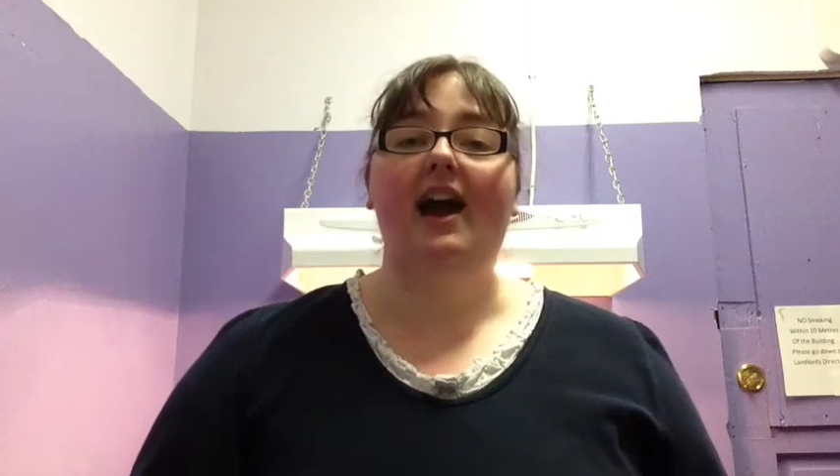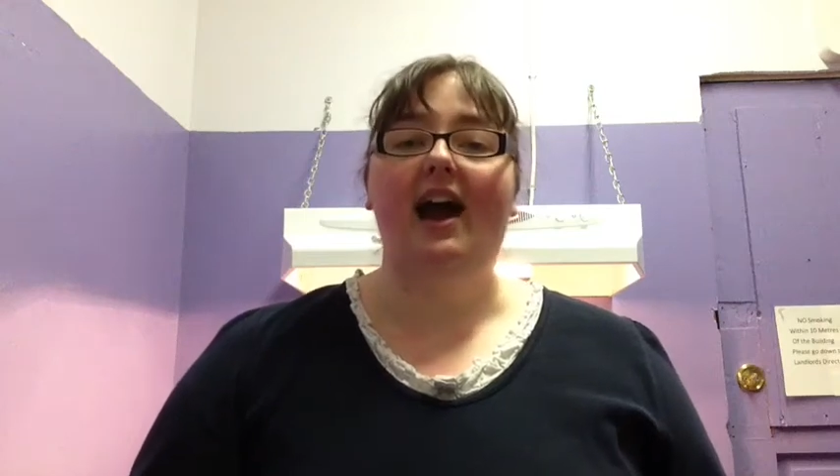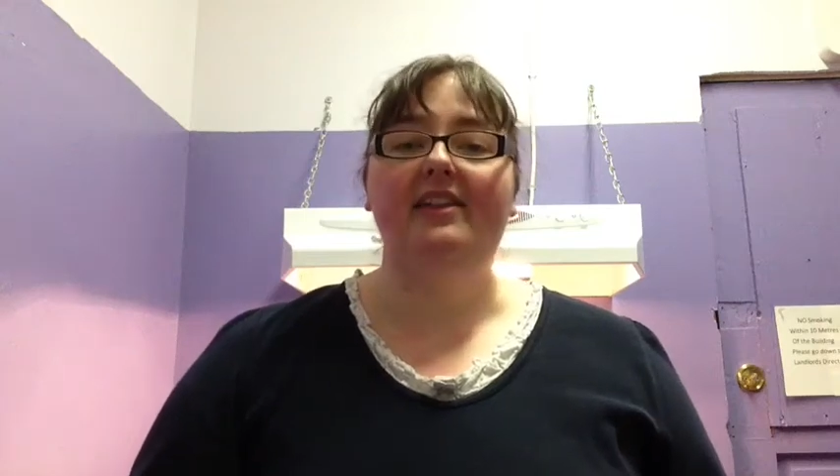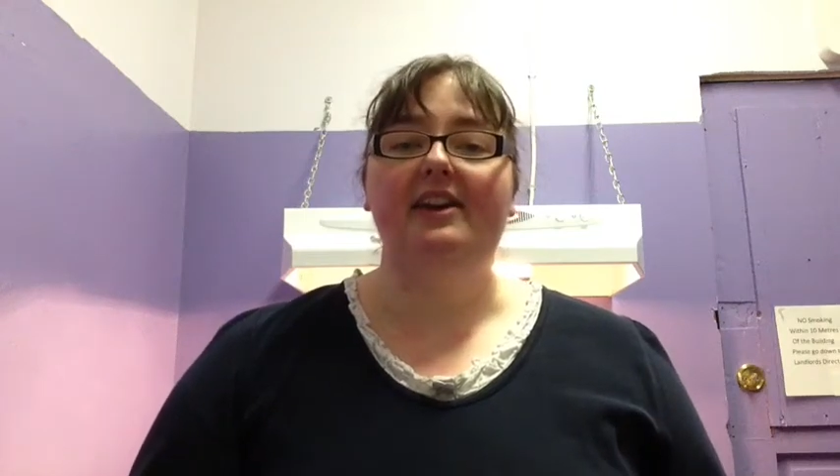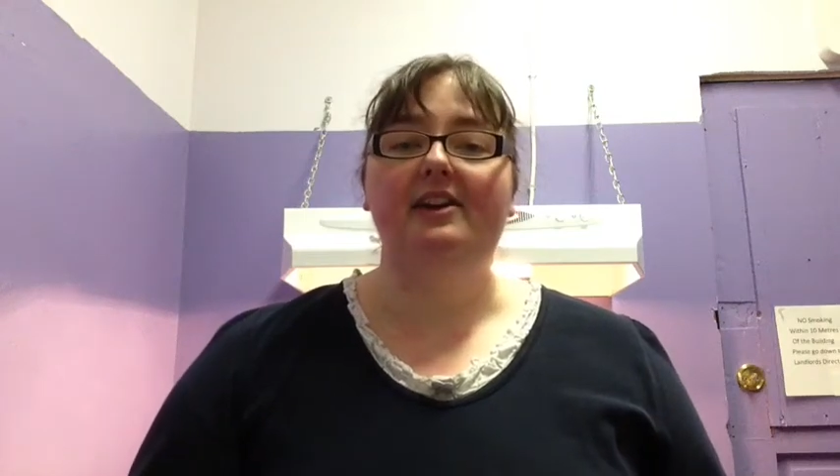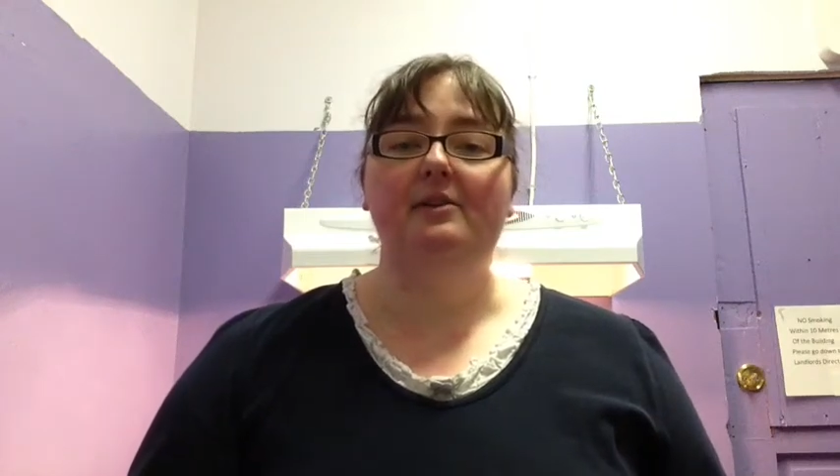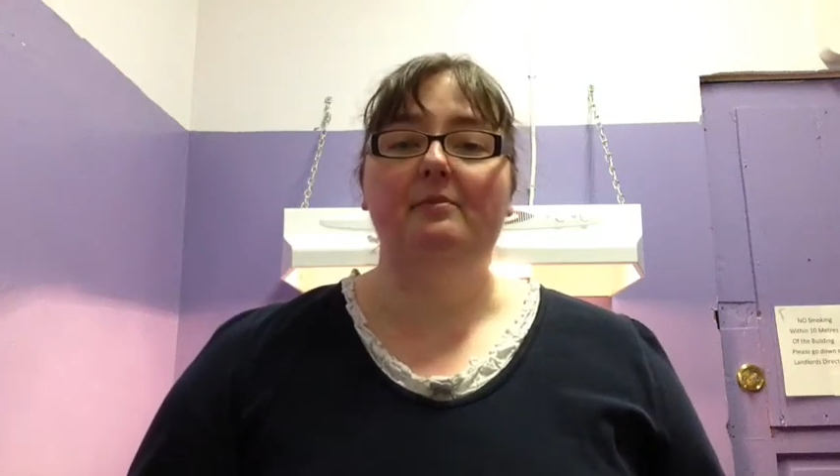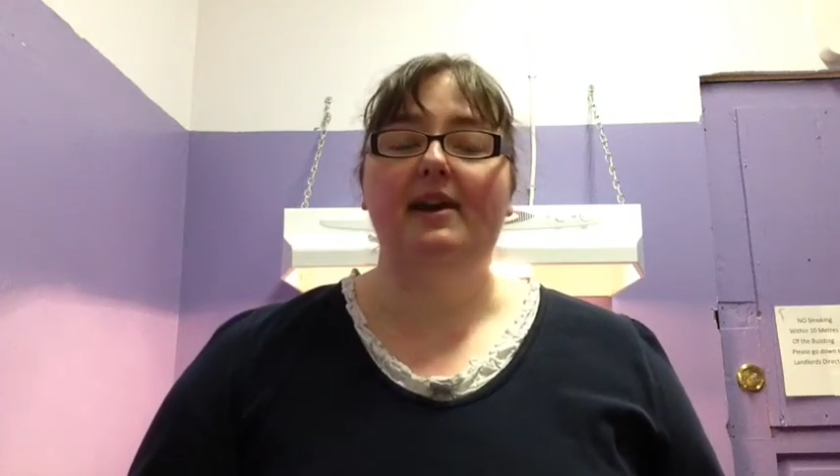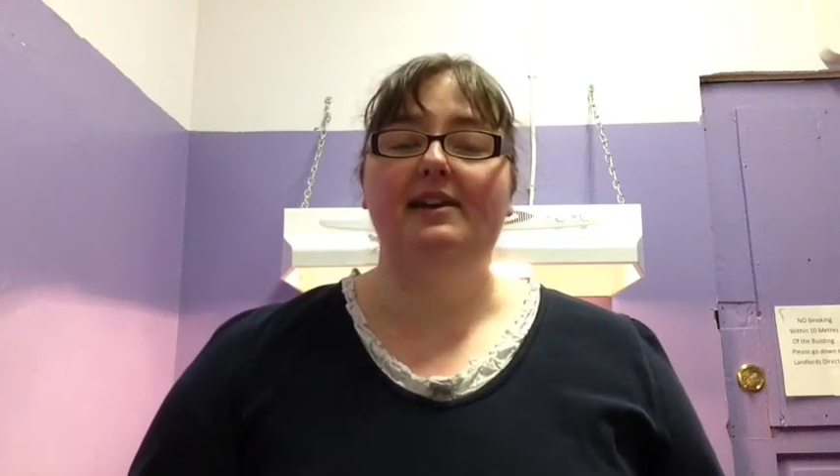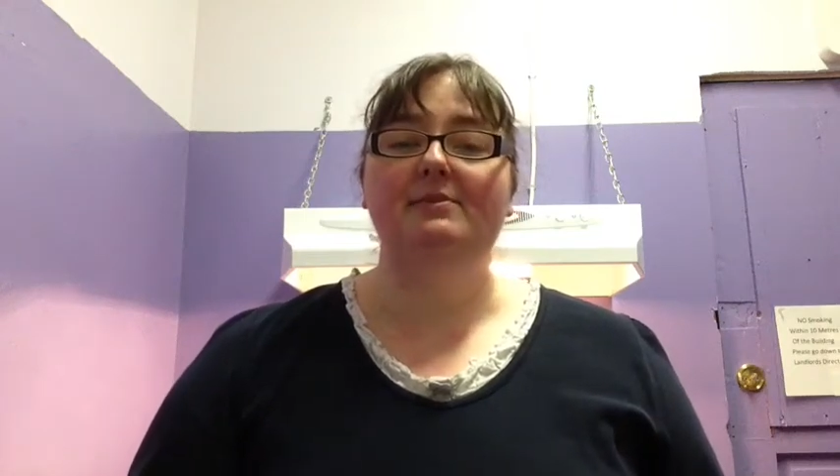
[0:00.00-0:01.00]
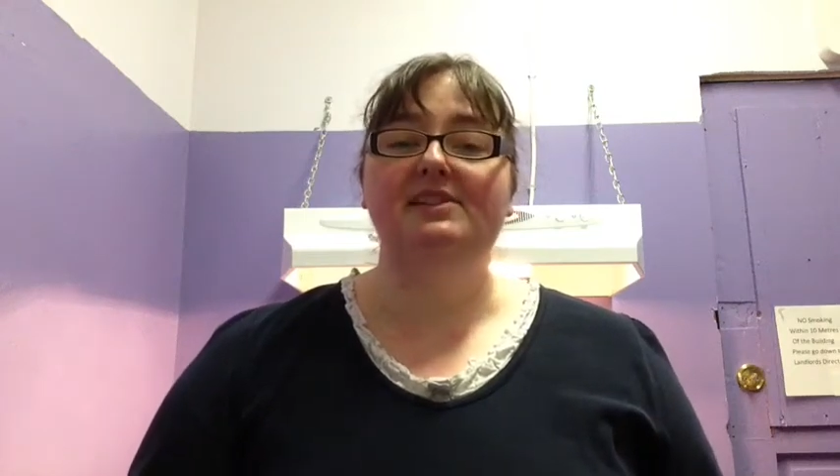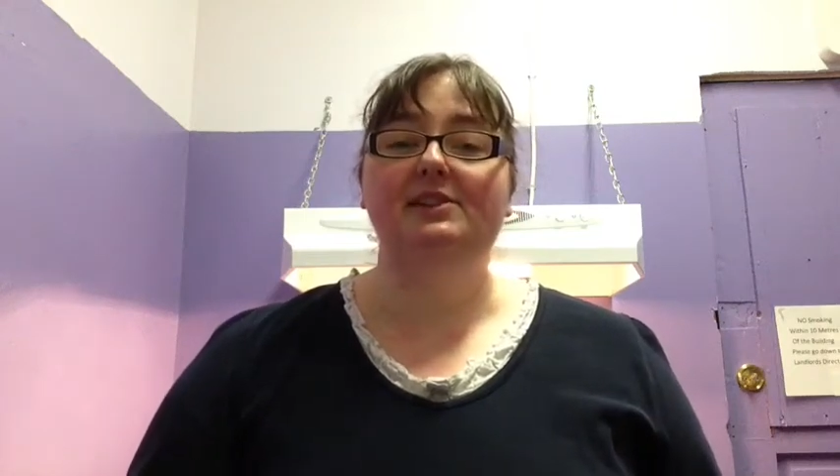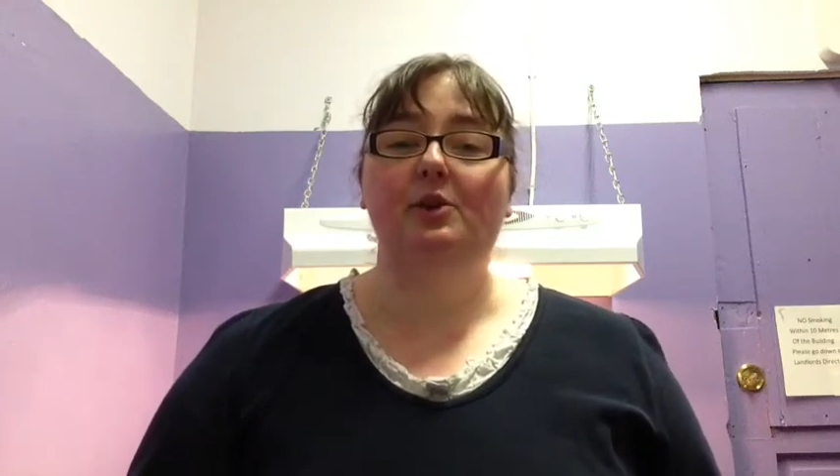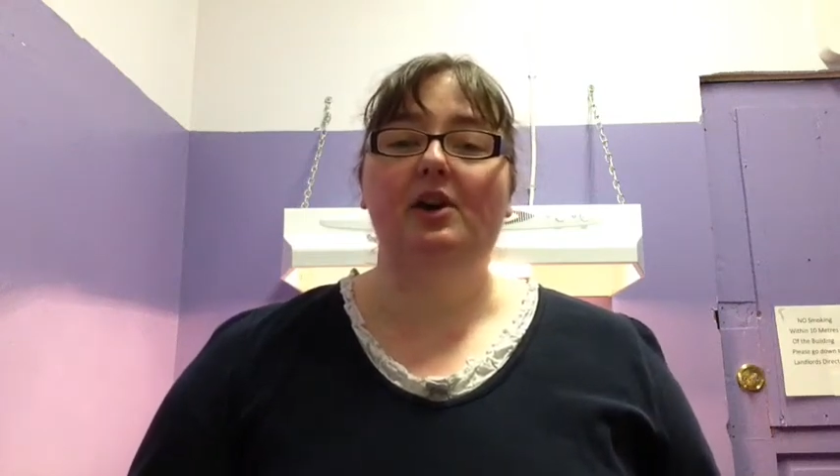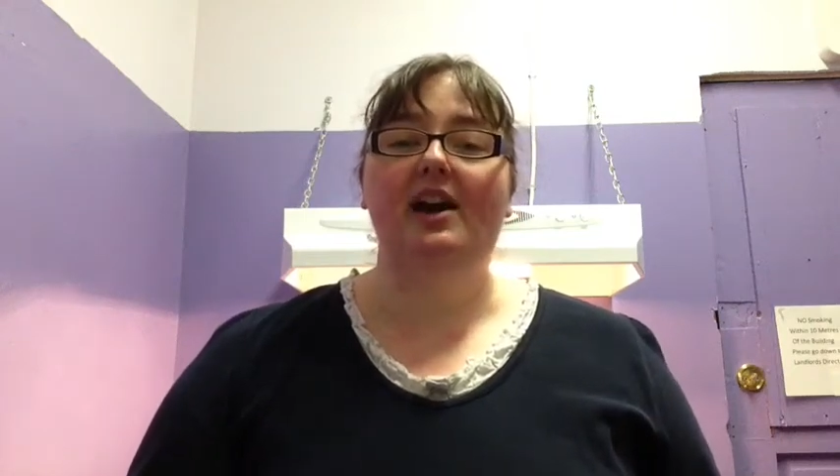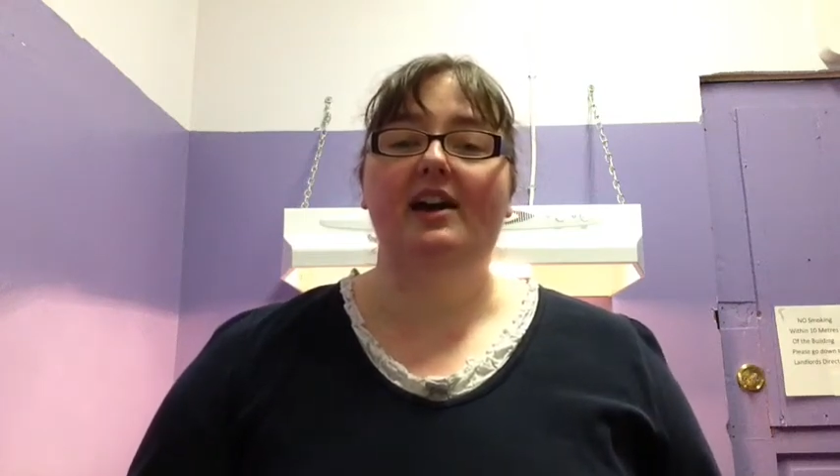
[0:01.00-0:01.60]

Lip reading: Hi there, my name is Laura